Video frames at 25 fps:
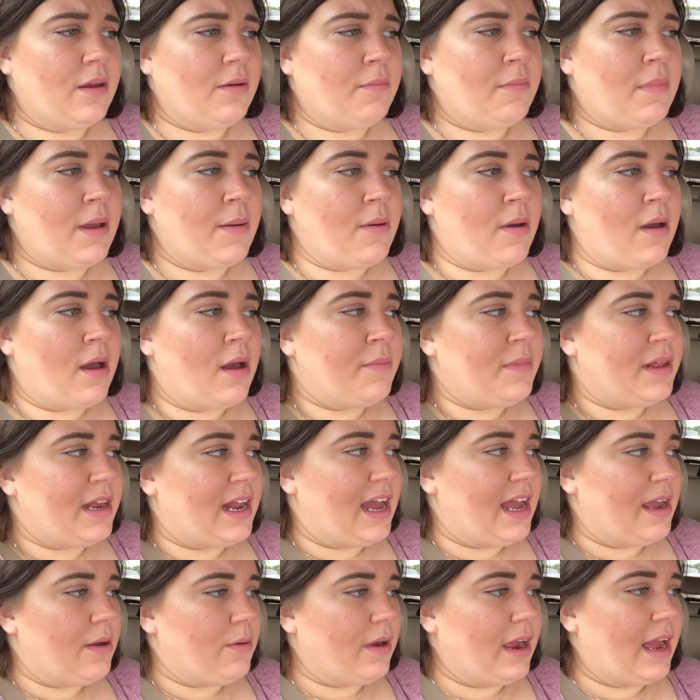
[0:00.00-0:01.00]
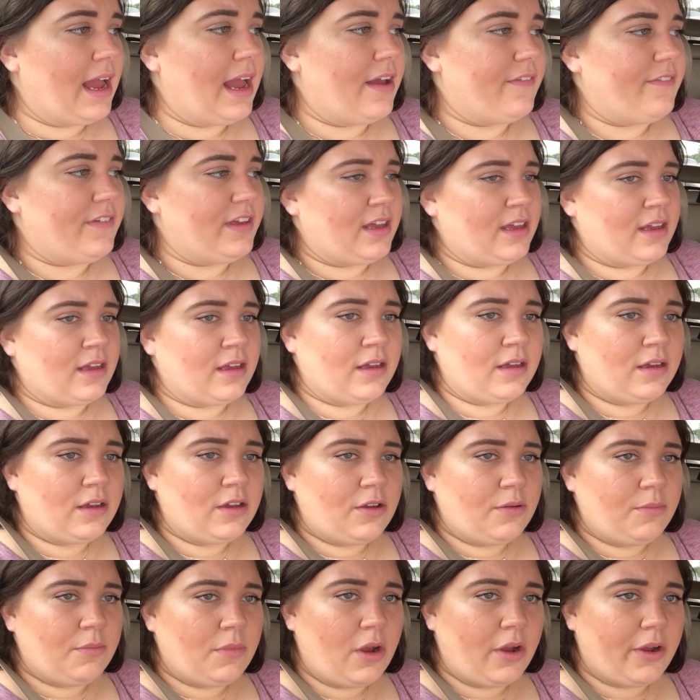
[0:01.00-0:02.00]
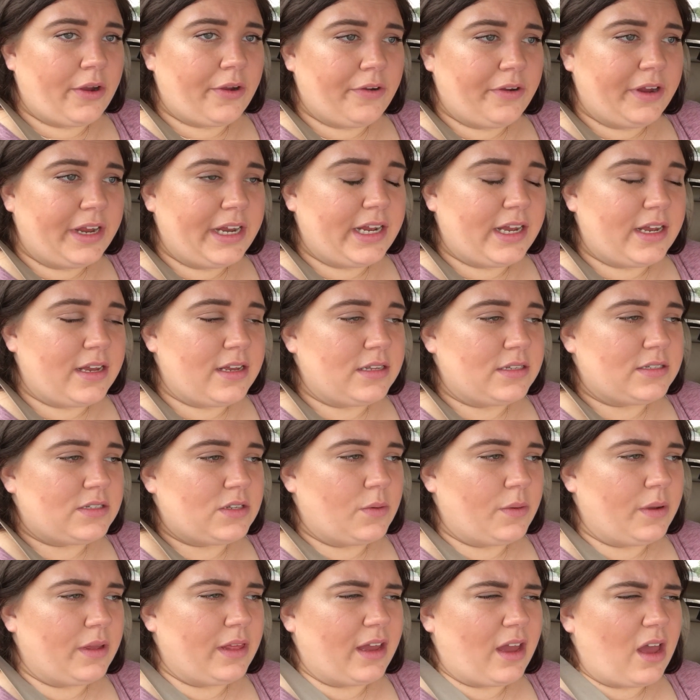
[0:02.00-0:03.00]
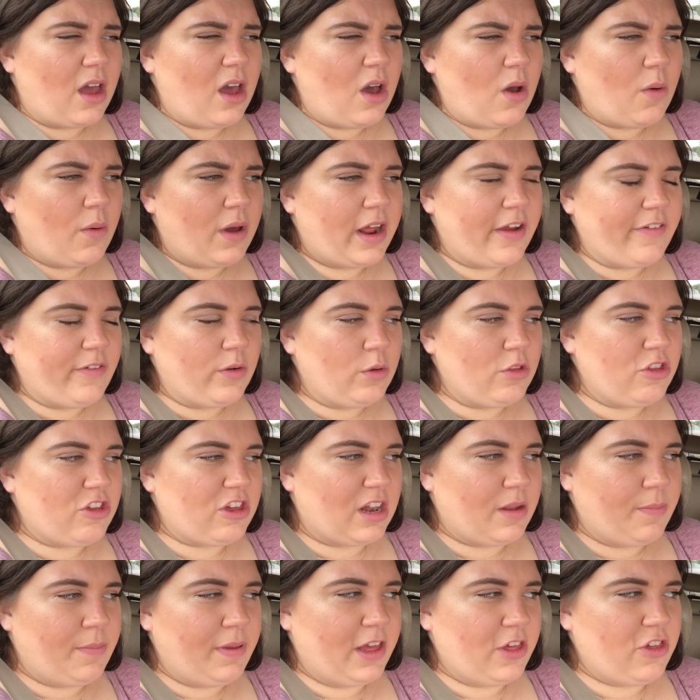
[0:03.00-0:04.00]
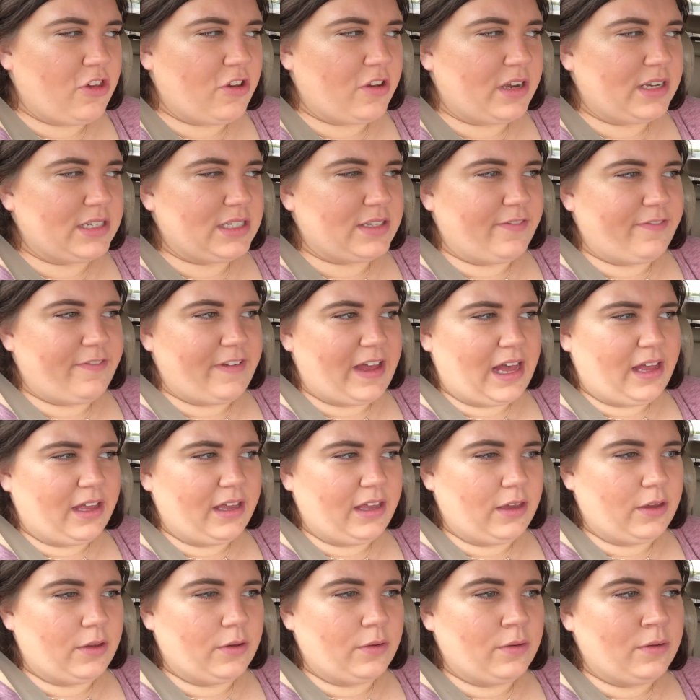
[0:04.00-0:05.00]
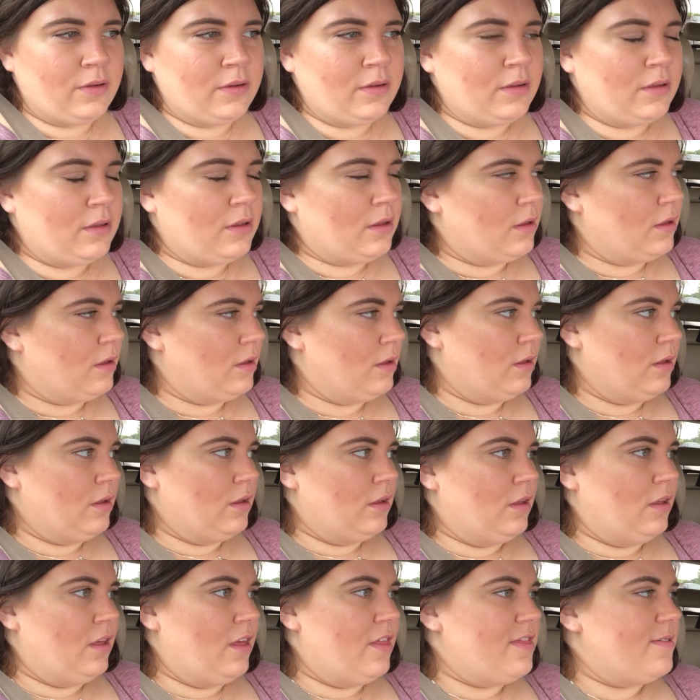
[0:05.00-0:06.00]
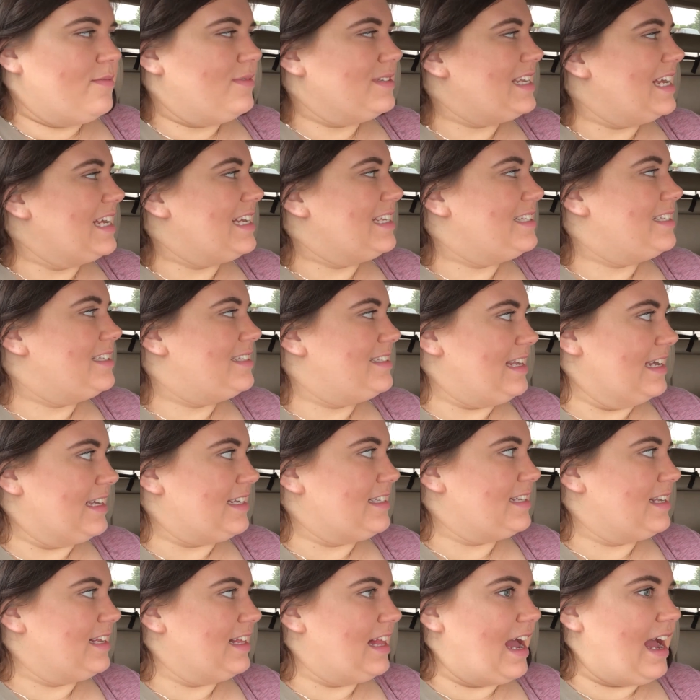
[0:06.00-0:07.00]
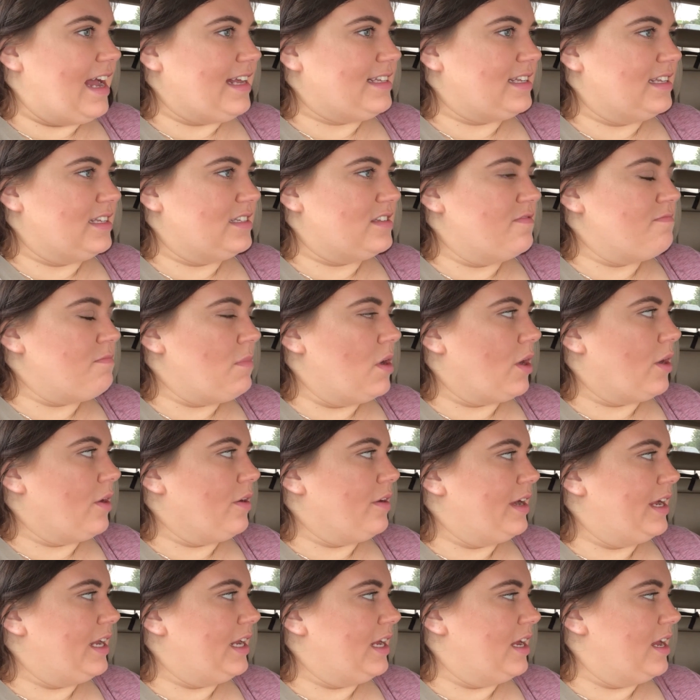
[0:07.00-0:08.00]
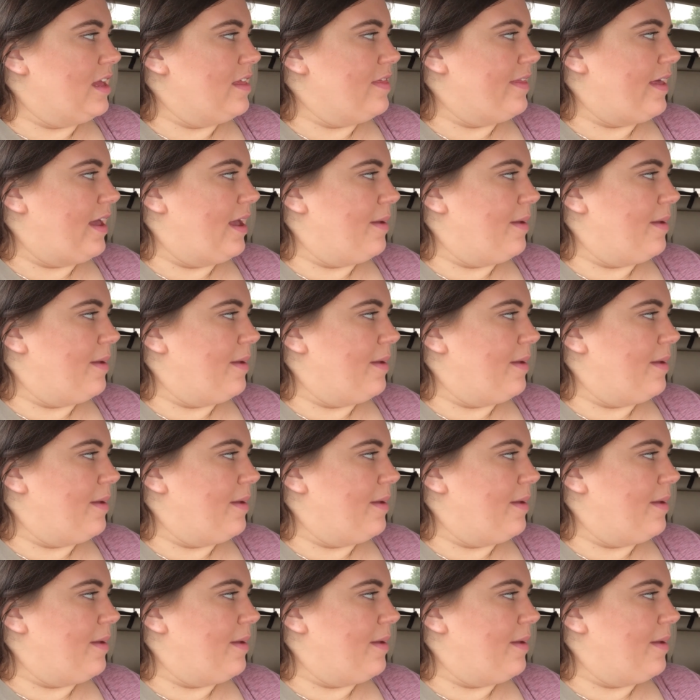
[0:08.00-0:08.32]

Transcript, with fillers: My mom and I were having margaritas, so we were like, oh, whatever, we'll just get a pitcher because of value. It was like six glasses of margarita in